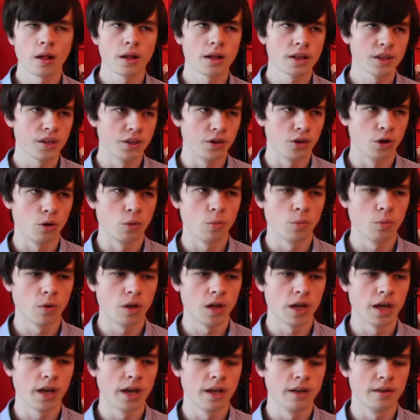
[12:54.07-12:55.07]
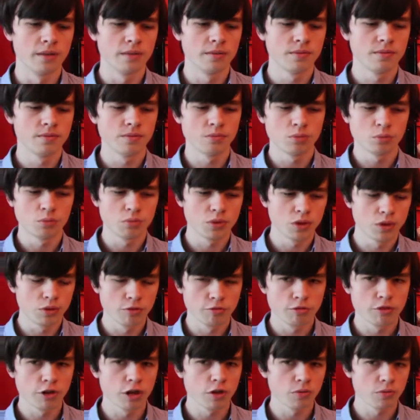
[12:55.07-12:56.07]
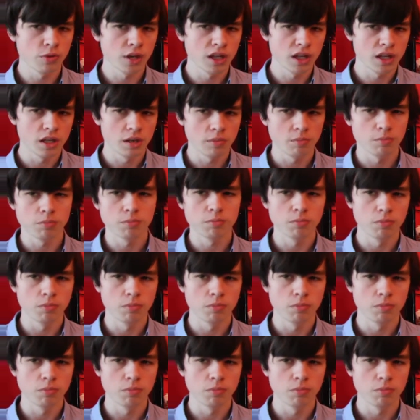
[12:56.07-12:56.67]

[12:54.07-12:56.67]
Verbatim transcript: you know, uh, you're not really